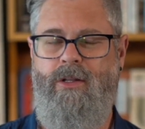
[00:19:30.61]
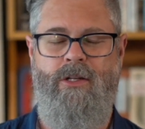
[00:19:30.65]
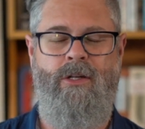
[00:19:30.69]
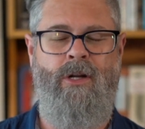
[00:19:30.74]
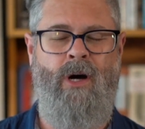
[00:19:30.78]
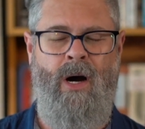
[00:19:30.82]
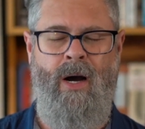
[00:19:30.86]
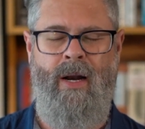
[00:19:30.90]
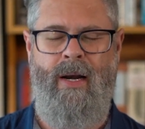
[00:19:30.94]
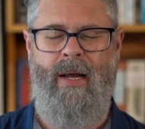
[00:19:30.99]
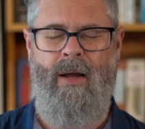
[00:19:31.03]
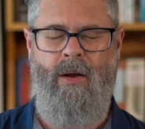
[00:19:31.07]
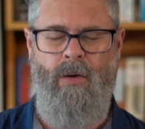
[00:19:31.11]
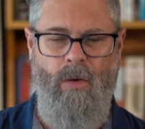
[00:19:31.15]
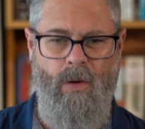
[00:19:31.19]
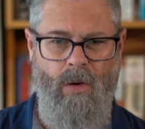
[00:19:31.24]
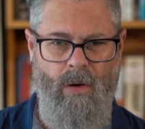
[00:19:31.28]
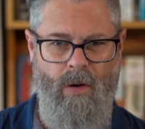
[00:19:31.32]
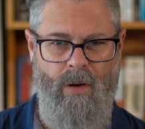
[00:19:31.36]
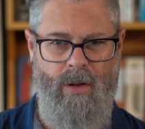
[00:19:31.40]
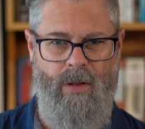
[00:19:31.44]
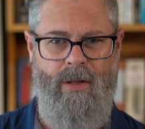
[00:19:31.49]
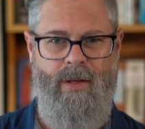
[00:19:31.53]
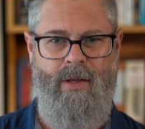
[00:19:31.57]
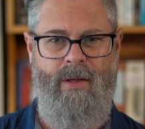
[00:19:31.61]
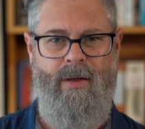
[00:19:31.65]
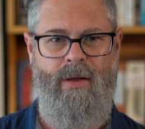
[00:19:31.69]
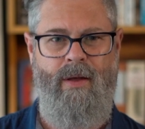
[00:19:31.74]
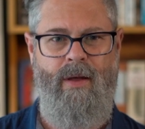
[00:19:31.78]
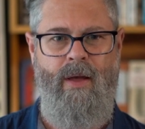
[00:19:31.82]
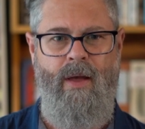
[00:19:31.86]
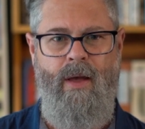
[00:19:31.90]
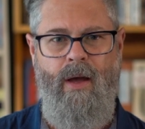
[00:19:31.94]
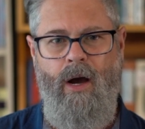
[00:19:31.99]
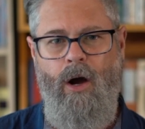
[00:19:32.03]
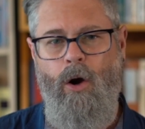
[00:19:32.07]
Not at all.
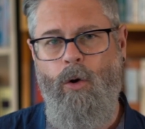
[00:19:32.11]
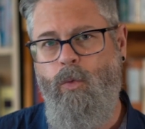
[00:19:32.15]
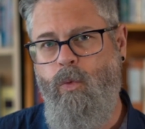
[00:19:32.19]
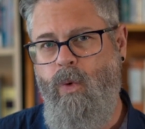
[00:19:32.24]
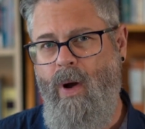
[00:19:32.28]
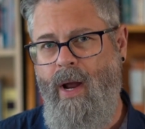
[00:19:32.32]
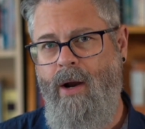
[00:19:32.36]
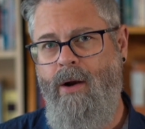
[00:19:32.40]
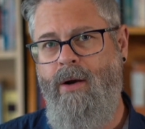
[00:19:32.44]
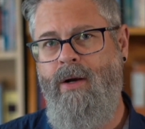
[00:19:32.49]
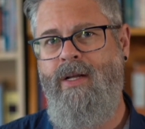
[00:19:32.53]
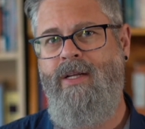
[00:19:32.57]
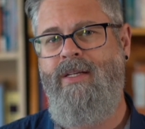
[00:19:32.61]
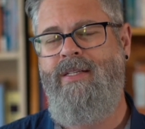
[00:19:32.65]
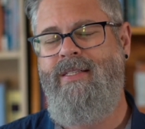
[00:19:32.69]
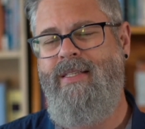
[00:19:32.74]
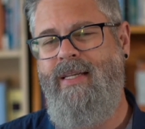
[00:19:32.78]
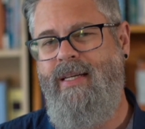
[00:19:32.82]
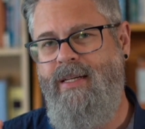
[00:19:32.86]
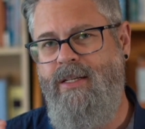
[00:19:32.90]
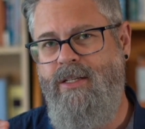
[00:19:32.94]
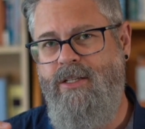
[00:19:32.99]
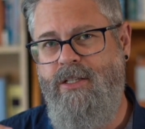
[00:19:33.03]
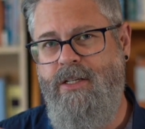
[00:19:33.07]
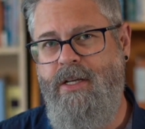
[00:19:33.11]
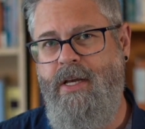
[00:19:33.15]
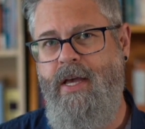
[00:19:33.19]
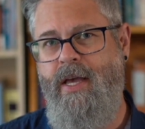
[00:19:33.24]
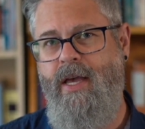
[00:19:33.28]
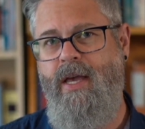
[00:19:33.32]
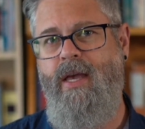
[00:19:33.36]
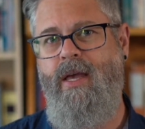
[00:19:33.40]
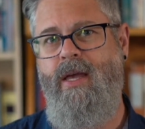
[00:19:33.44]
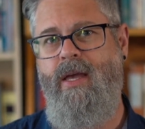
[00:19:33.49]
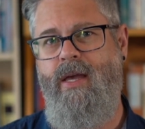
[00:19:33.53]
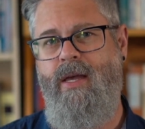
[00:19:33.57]
Awareness is
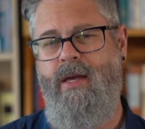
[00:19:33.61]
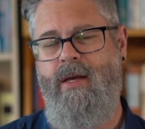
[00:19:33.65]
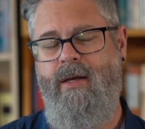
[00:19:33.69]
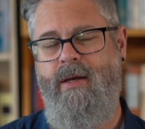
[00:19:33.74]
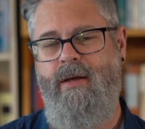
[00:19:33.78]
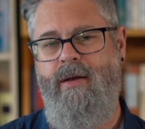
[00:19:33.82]
key.